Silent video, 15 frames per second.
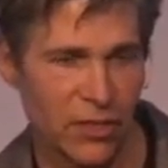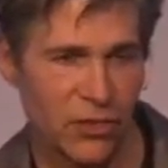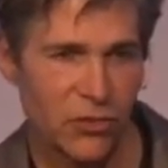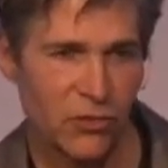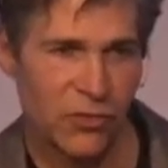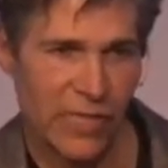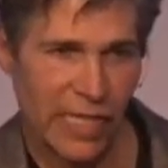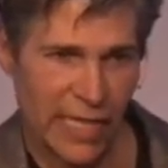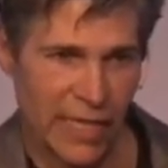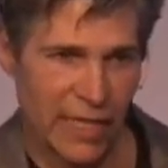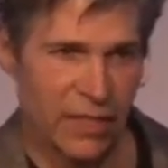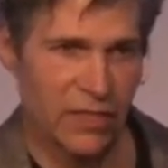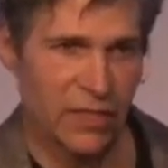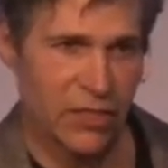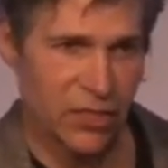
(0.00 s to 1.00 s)
You get
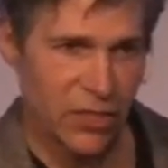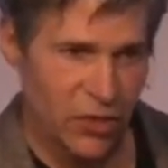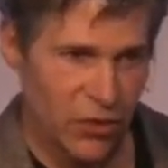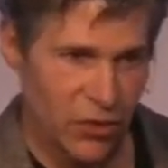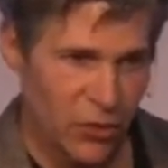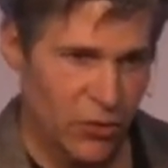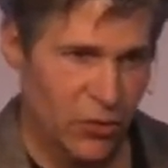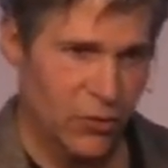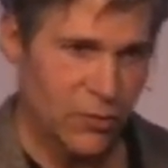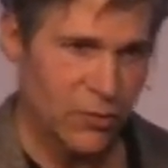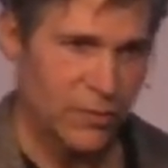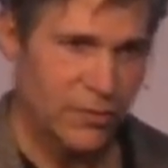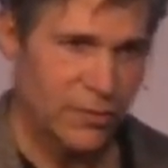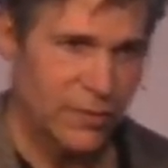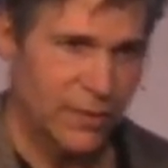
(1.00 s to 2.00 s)
in the canoe
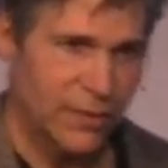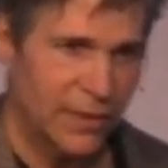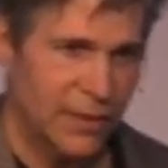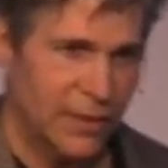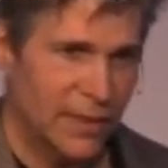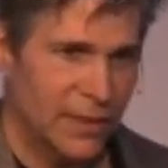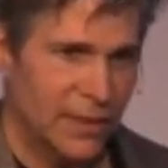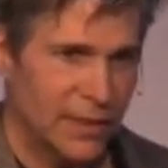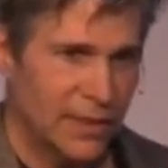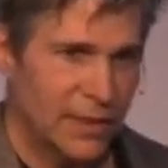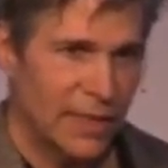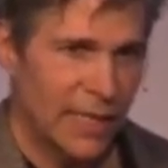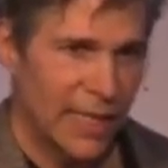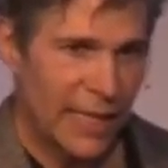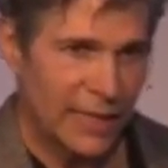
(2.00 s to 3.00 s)

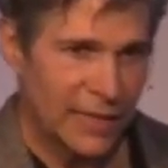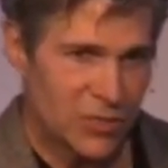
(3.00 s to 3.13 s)
and